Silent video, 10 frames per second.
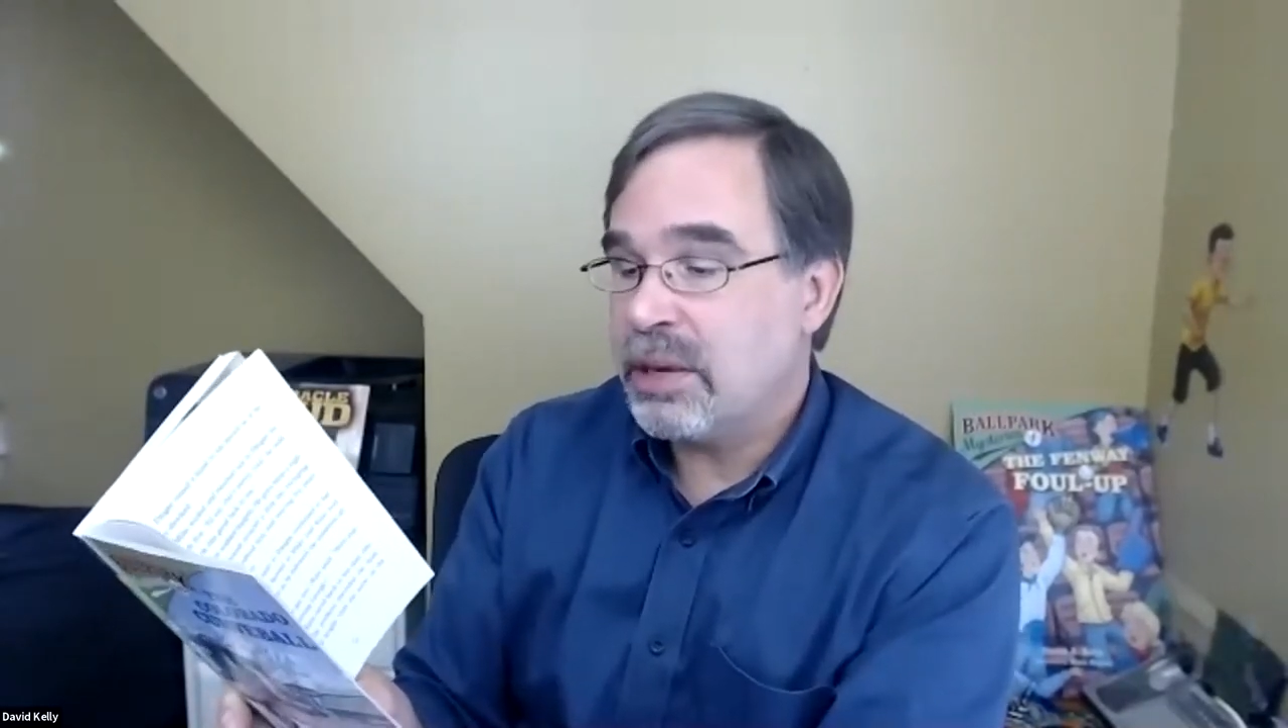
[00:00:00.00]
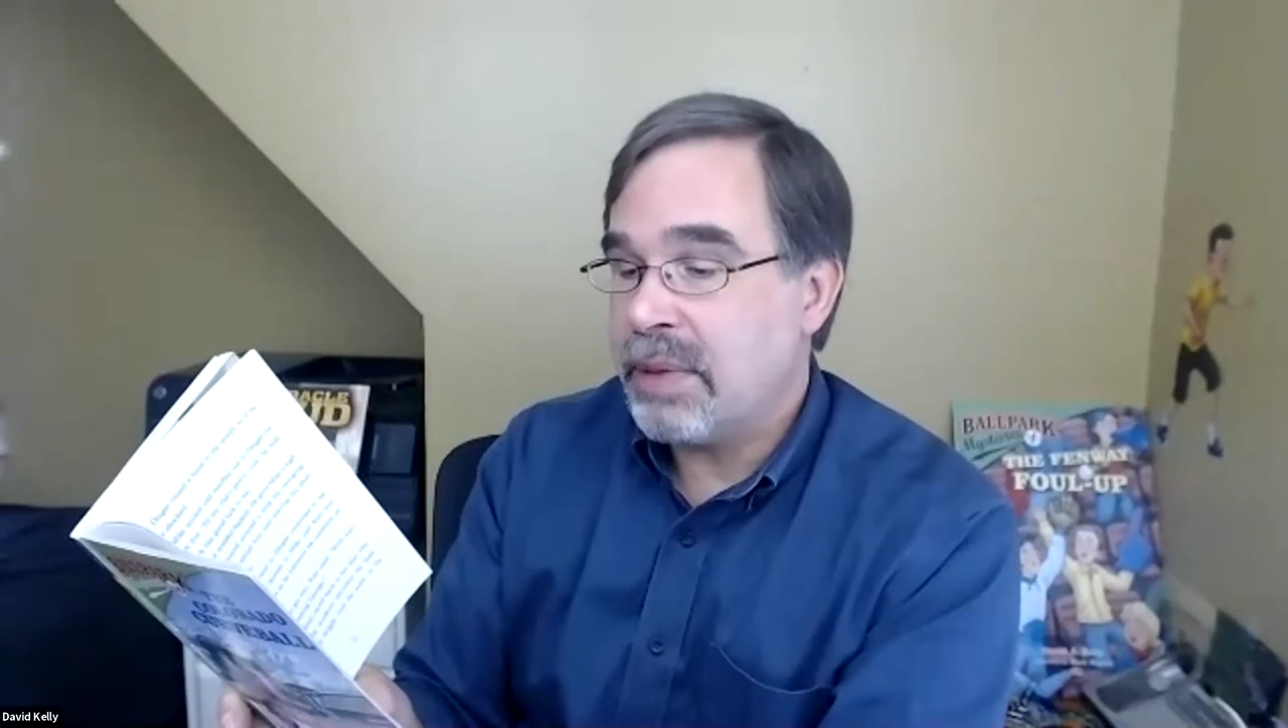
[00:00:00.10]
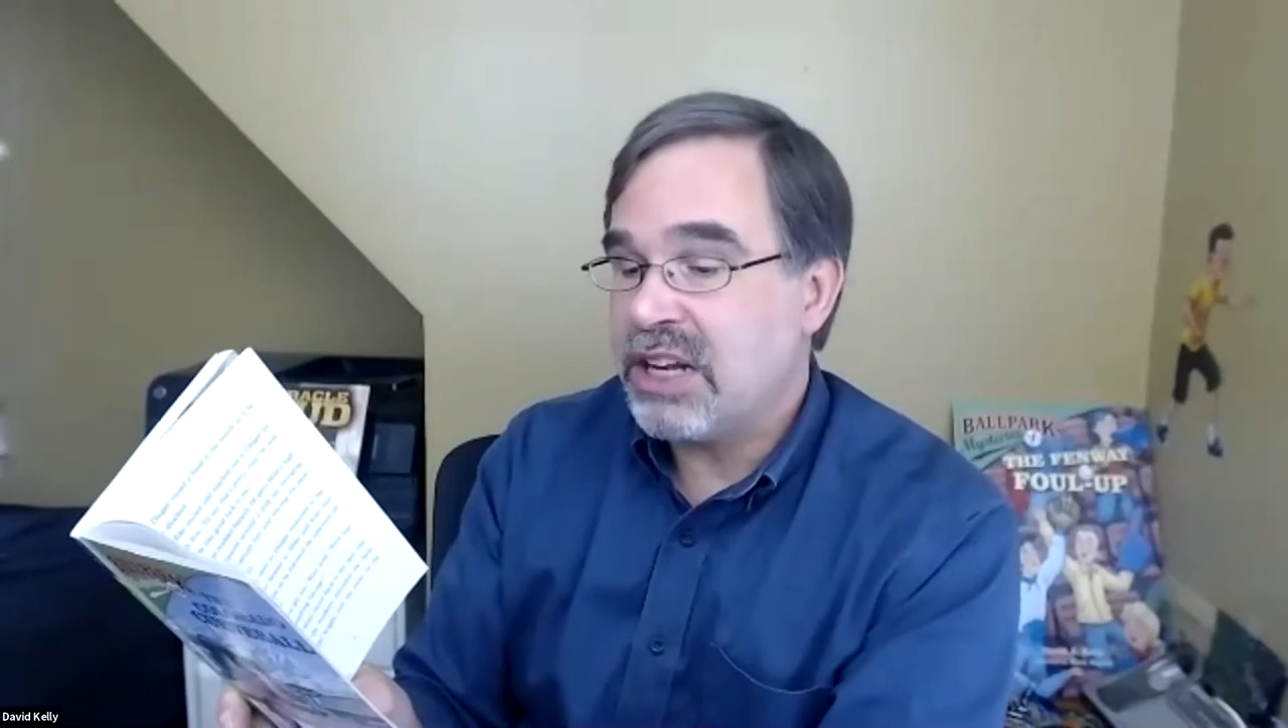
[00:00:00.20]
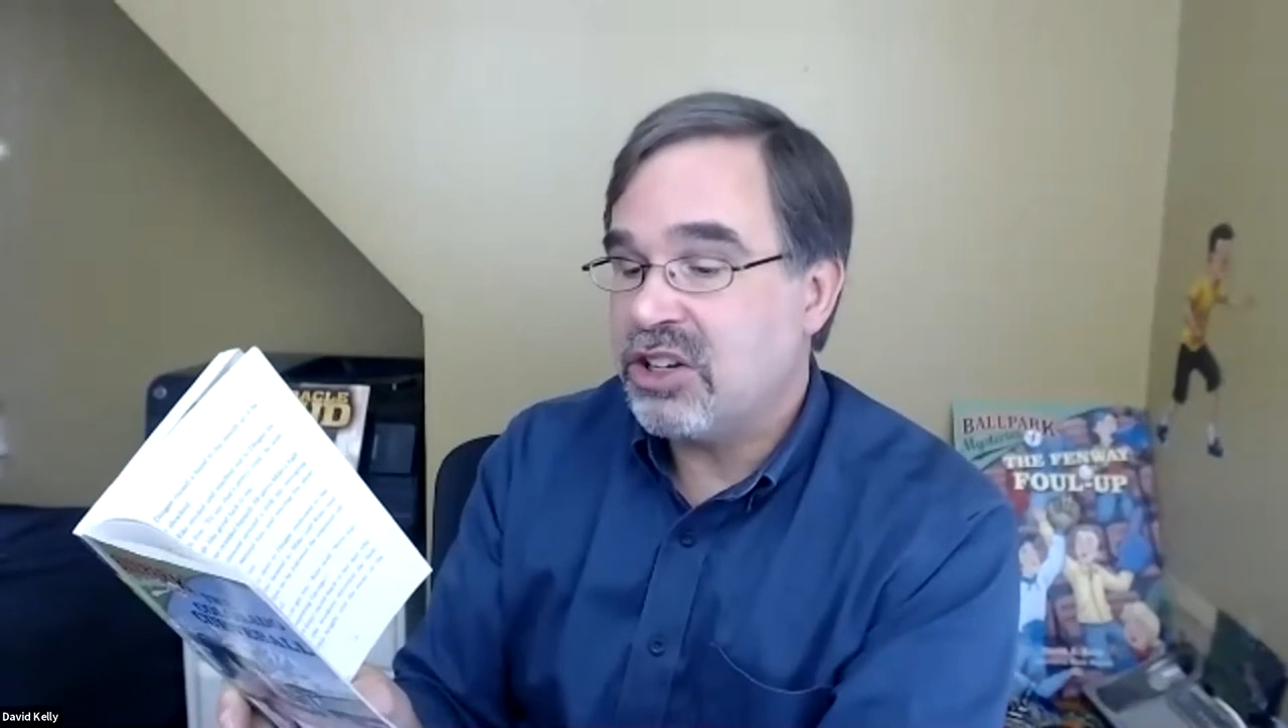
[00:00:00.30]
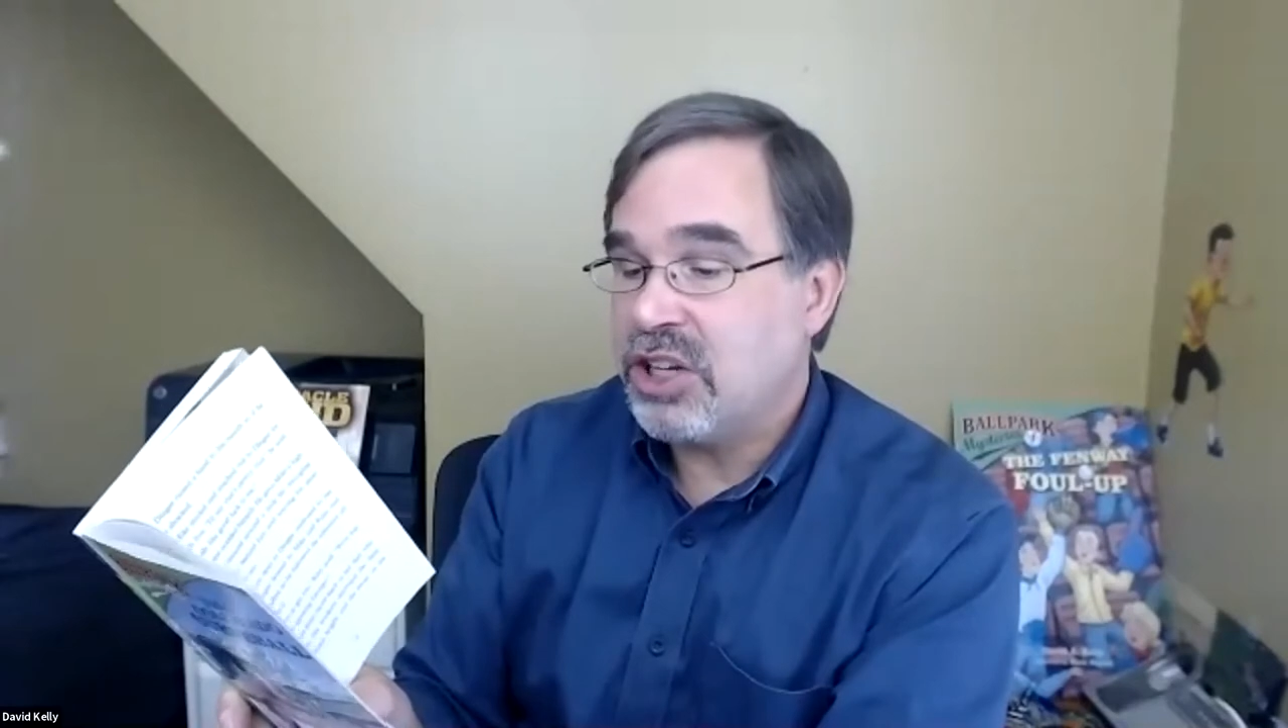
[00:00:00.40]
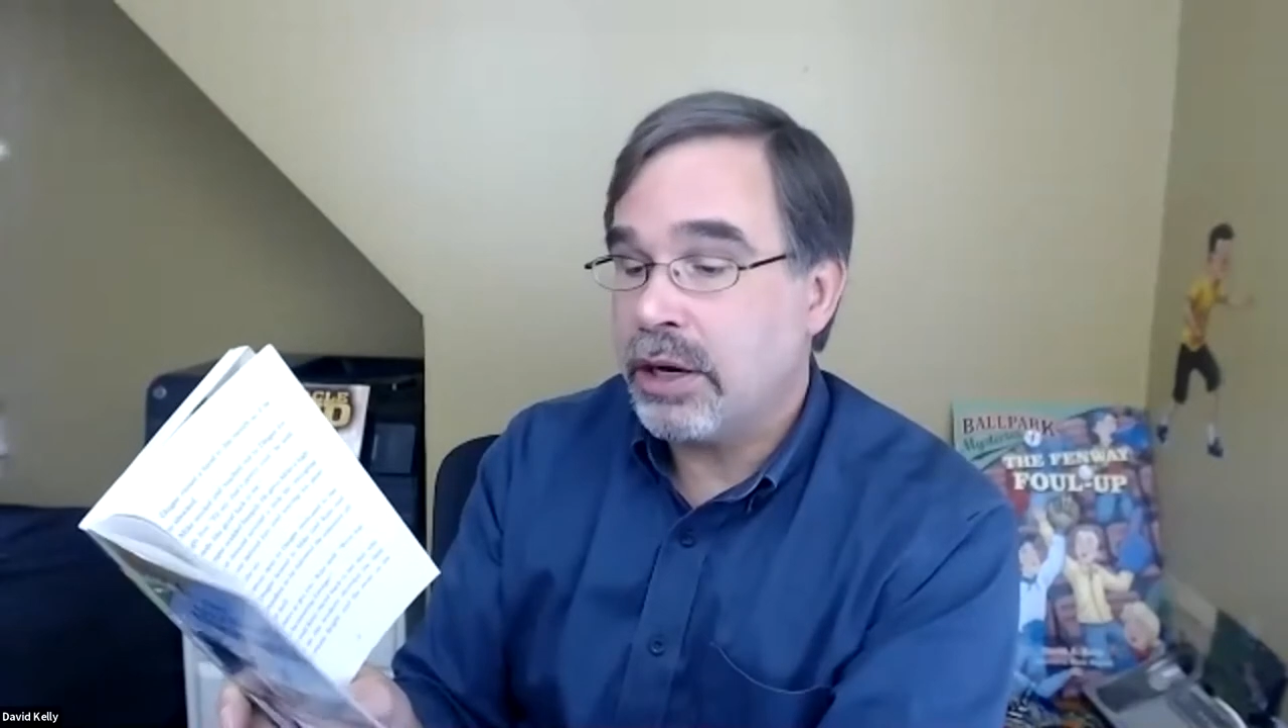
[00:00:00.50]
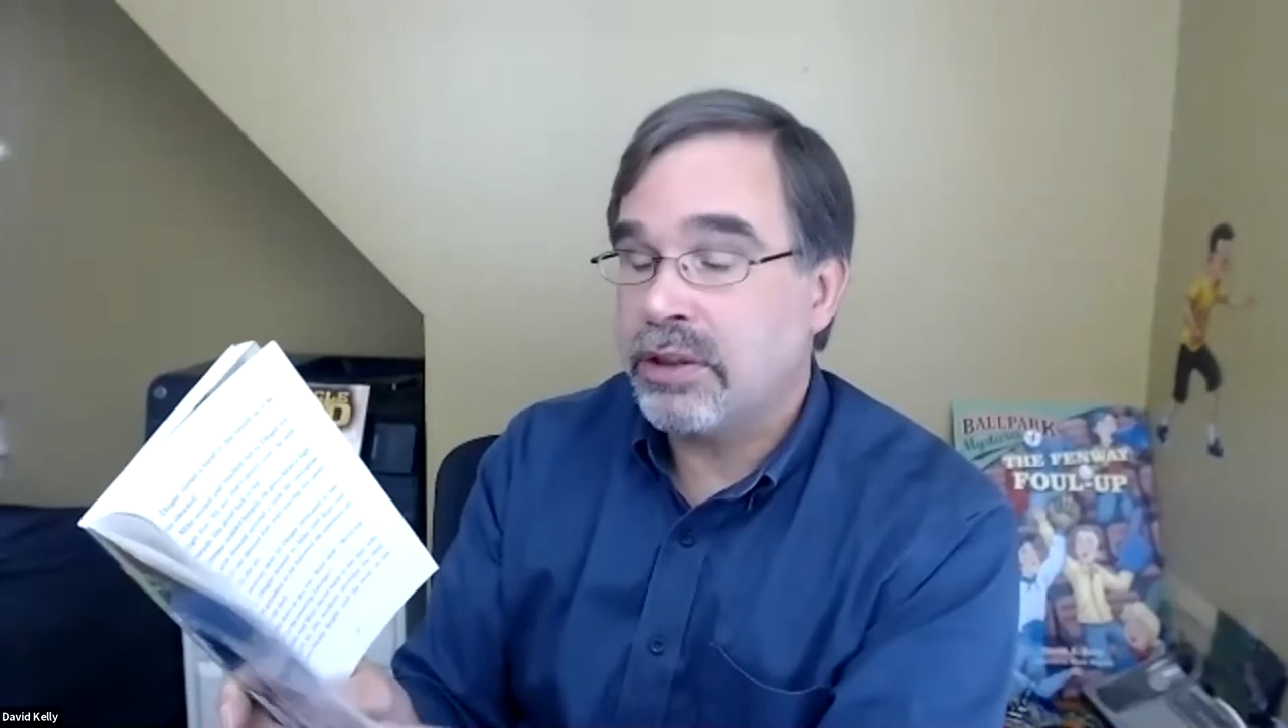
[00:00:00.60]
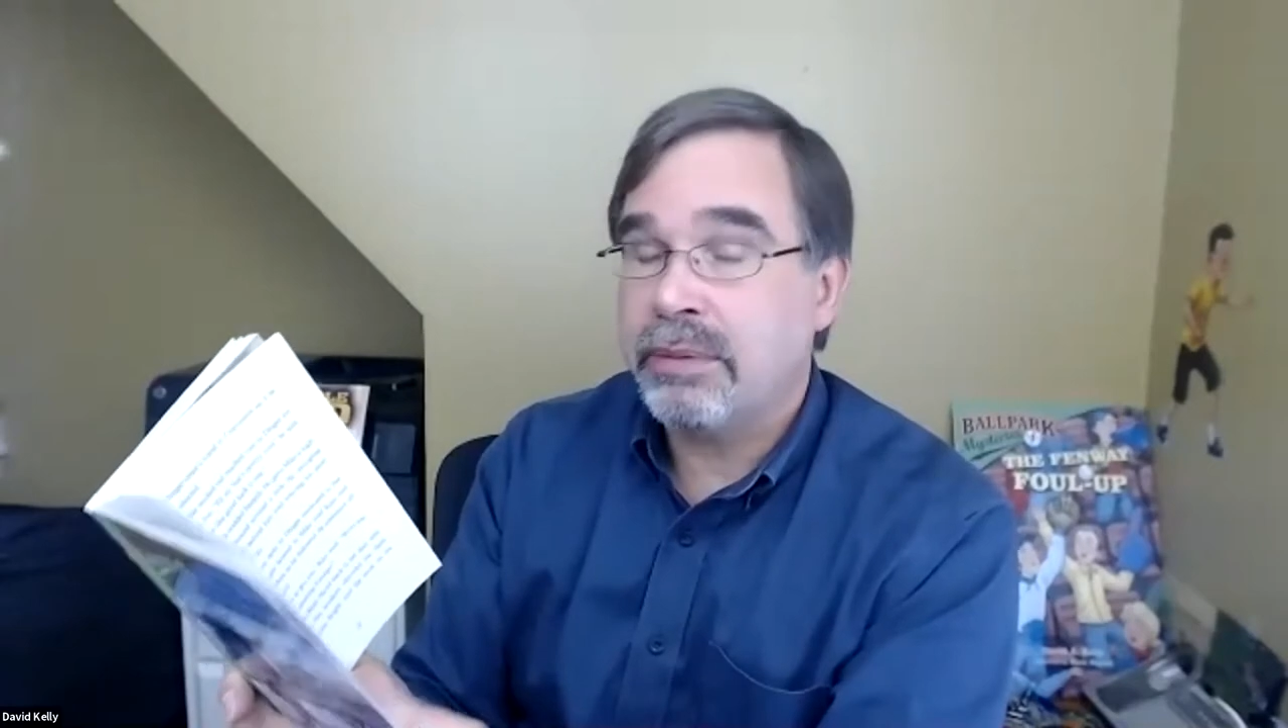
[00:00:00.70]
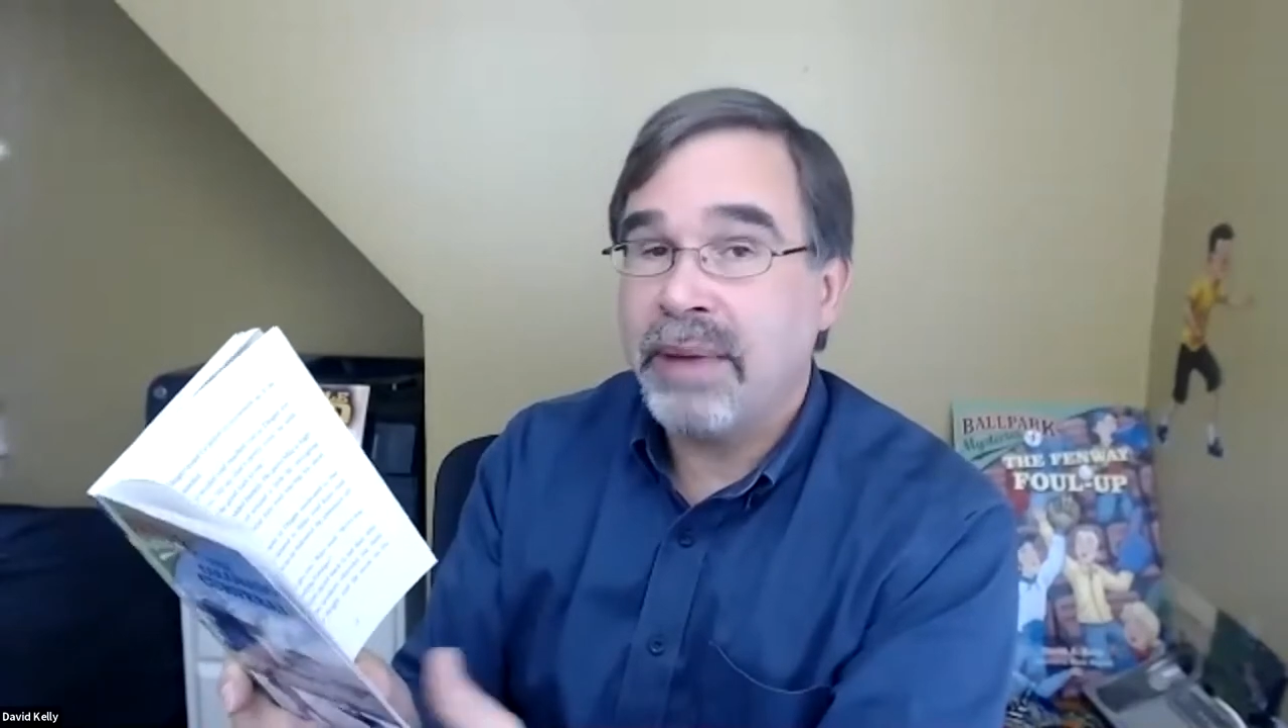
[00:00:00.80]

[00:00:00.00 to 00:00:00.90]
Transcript: made Dinger